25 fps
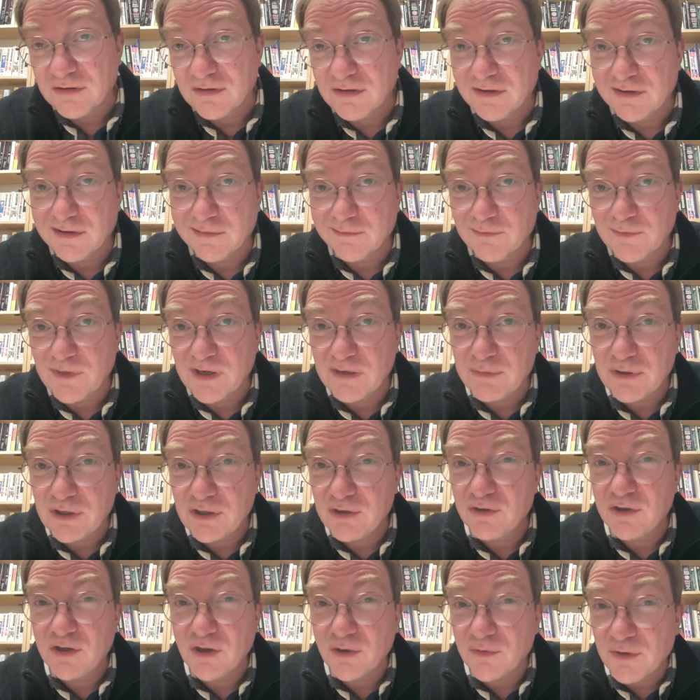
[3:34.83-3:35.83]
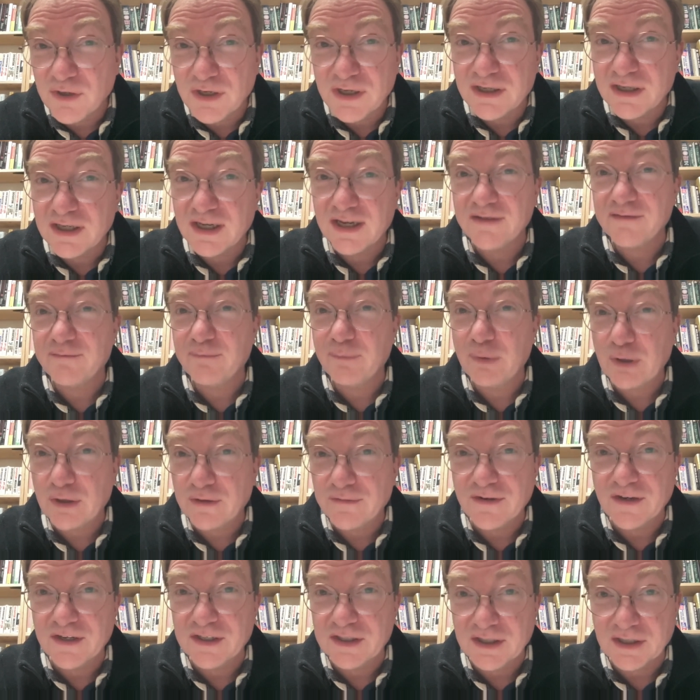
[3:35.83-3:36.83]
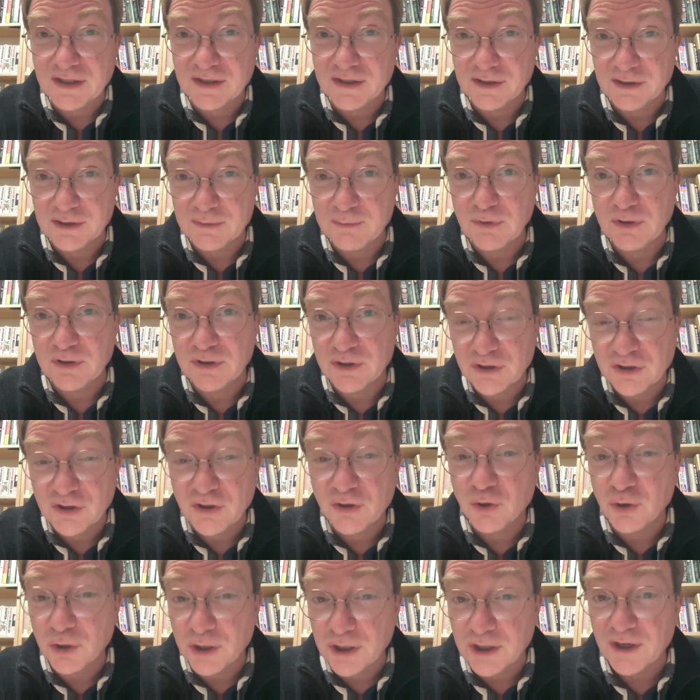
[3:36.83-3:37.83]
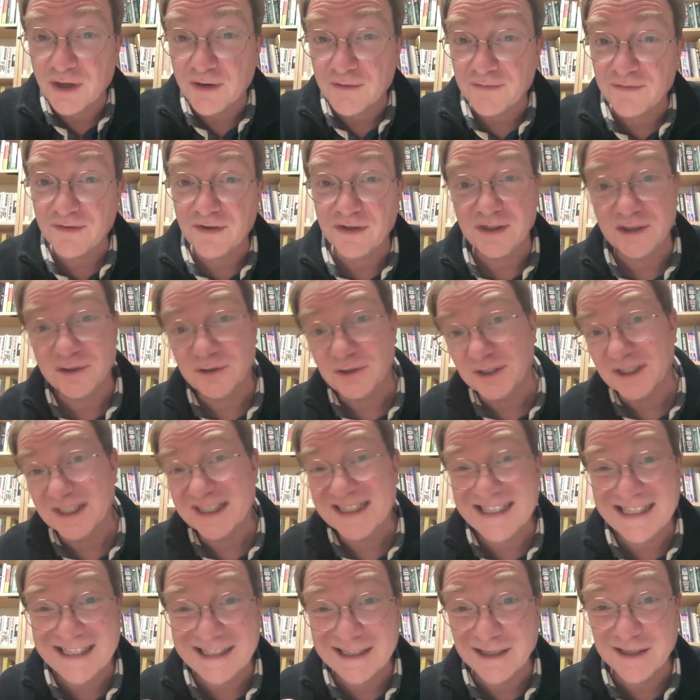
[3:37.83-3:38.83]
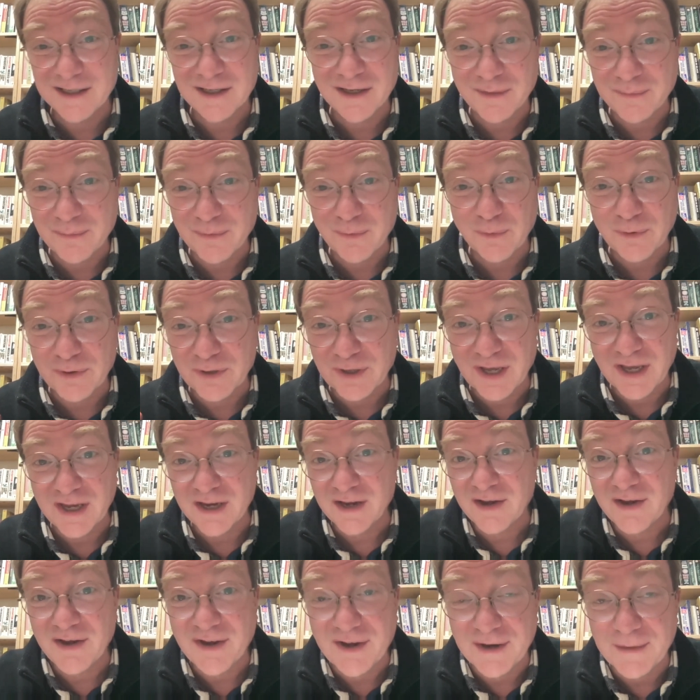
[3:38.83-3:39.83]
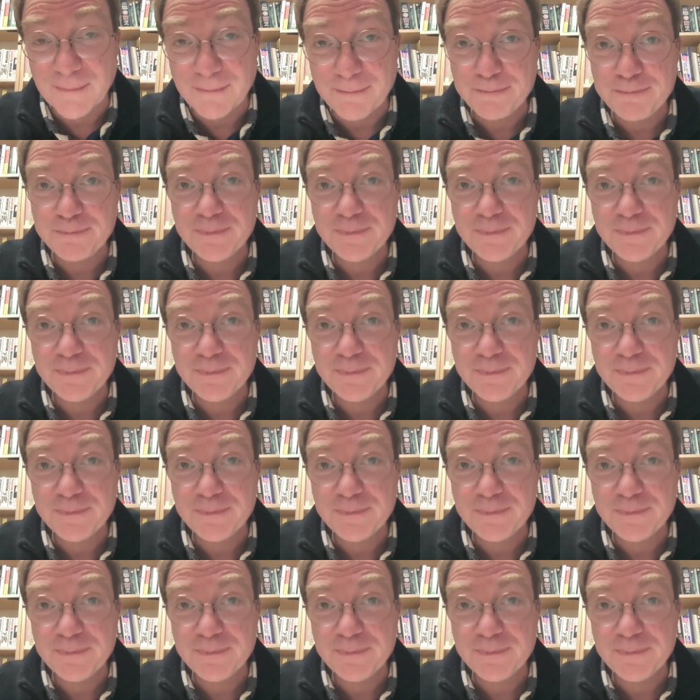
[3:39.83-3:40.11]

Maybe you don't need to have perfect English, but just good enough, and you can clean it up with AI.